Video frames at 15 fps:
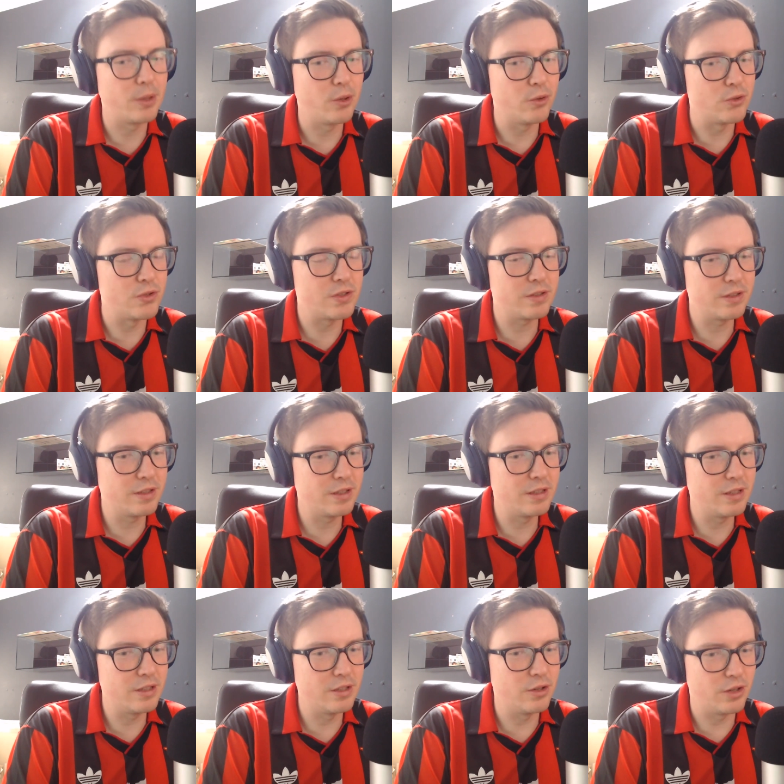because
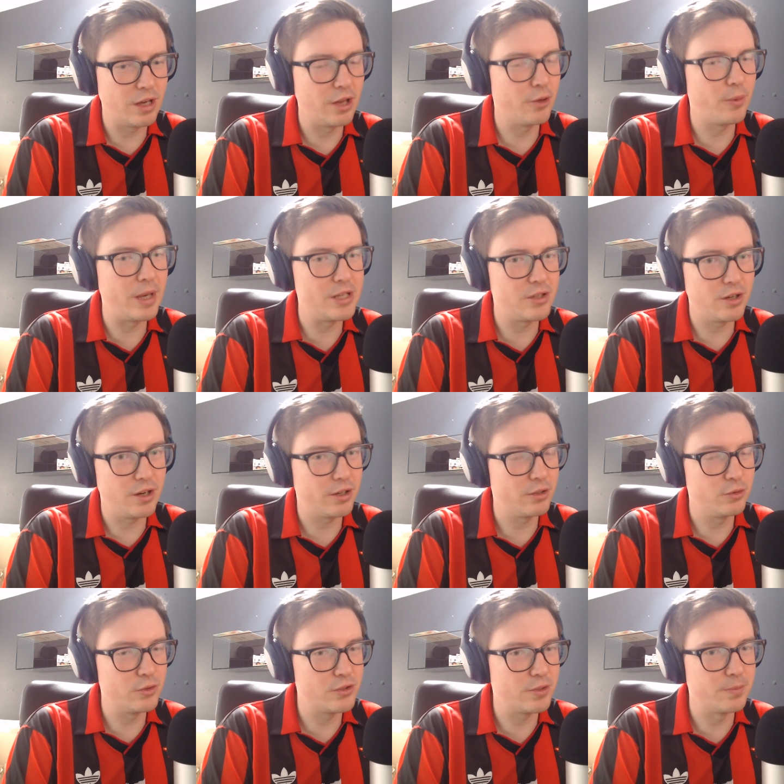otherwise you are
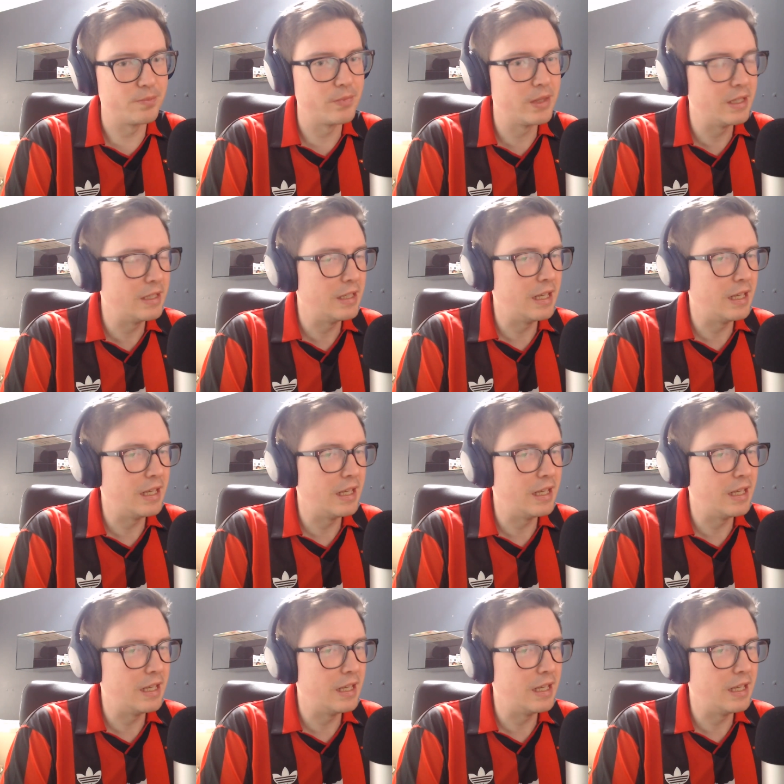going to lose them.